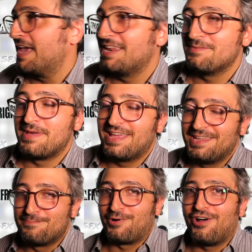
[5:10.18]

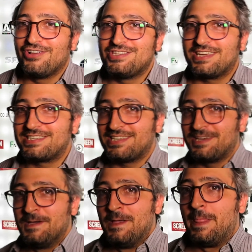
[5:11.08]
many projects,
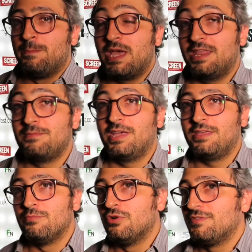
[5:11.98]

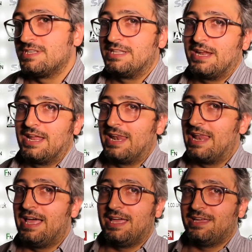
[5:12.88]
many movies that I
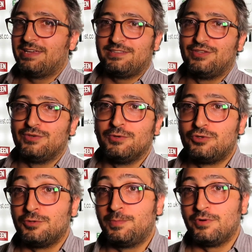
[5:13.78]
like
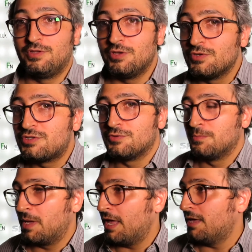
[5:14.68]
to produce, to
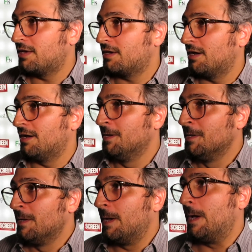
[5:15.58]
make.
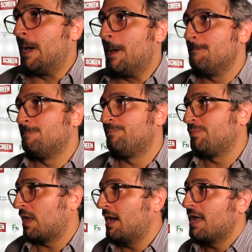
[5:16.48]

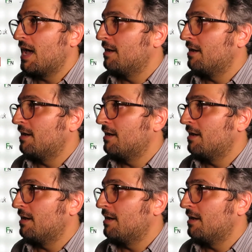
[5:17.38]
I